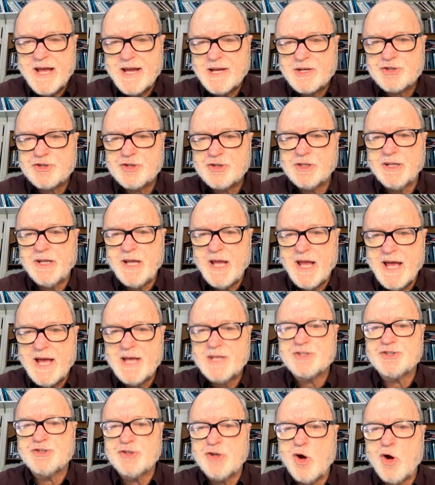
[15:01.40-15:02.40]
actually
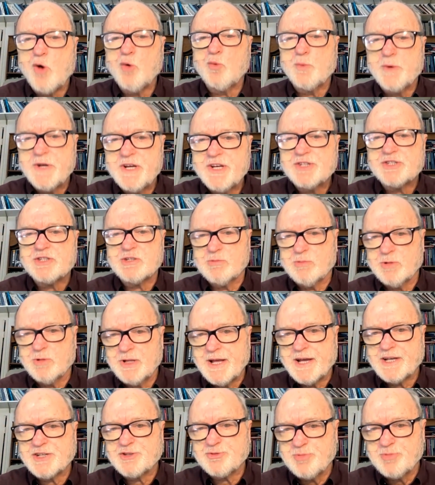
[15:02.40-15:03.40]
has no
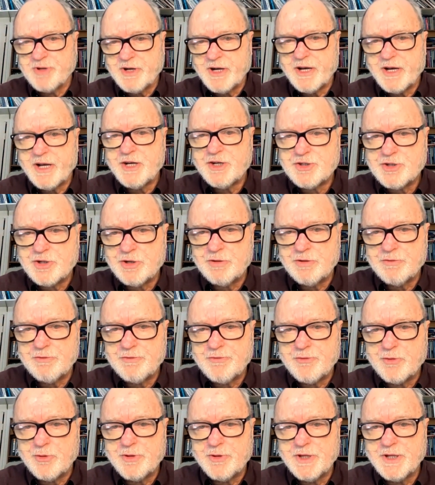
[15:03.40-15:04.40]
reasonable explanation
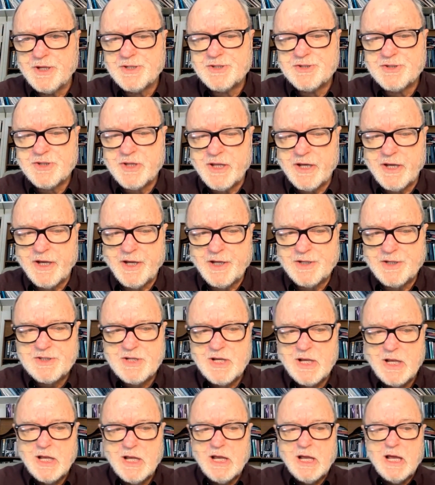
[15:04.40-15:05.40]
for these
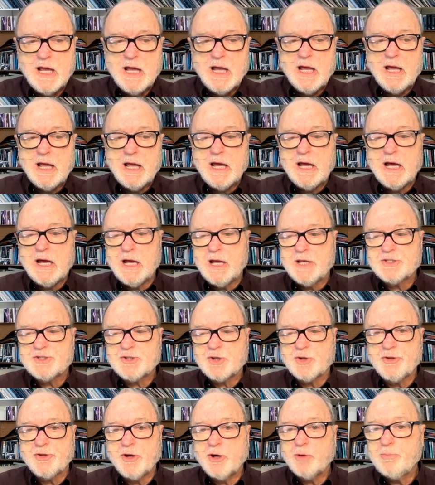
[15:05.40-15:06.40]
things.
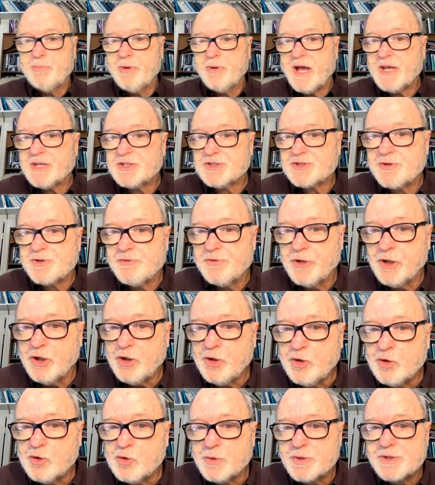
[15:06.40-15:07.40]
So their best
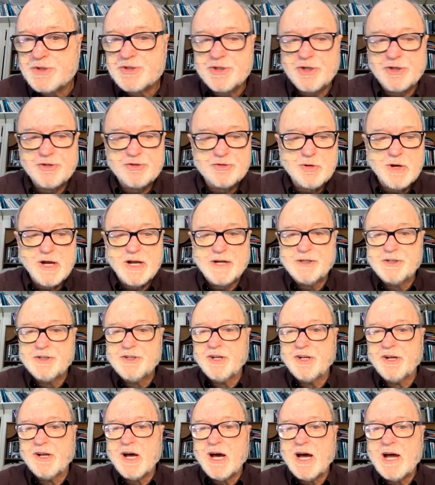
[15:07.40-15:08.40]
view is to try to
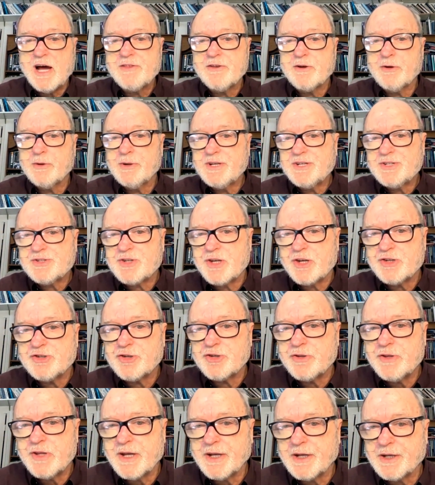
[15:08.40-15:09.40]
deny there is
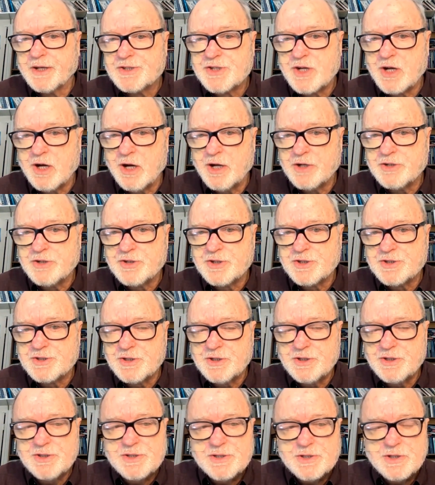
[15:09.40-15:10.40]
such a thing as
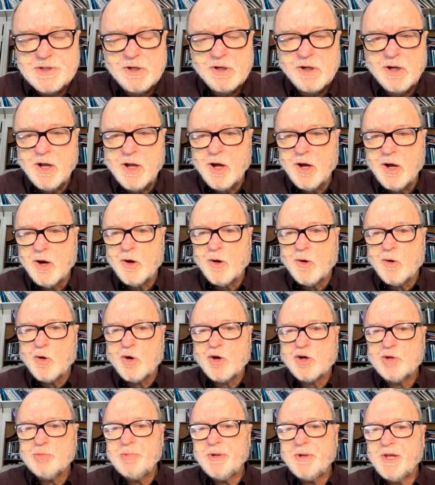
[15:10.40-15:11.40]
consciousness,
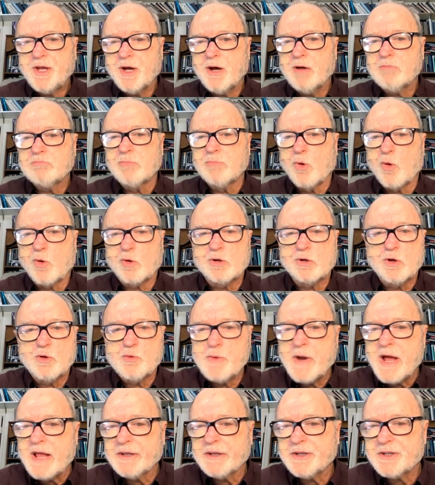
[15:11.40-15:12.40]
or to become
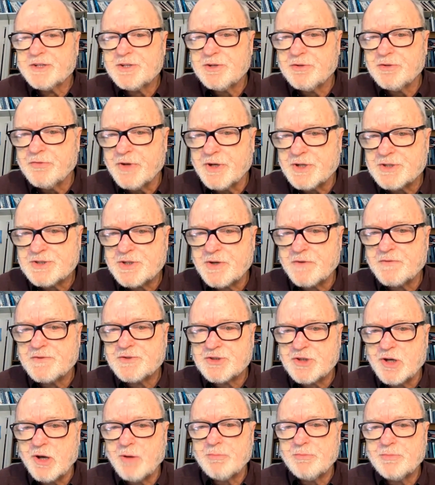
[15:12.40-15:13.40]
moral relativists of
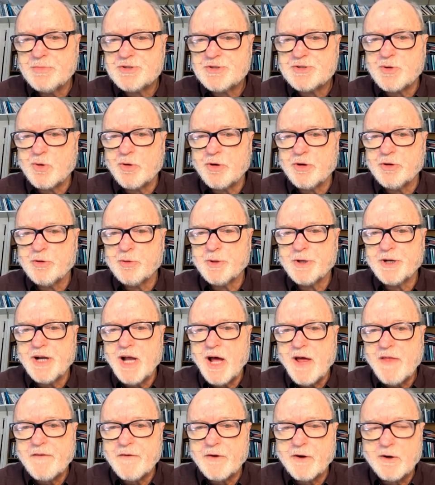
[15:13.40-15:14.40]
some sort or
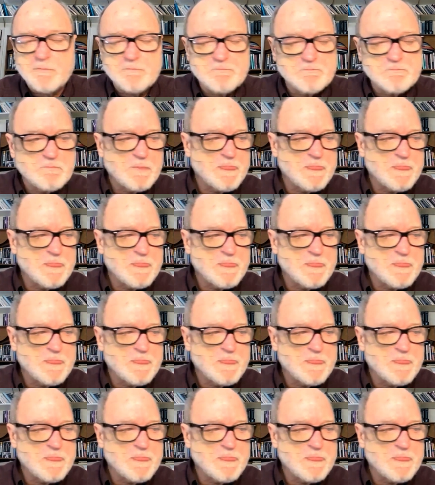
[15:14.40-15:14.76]
another.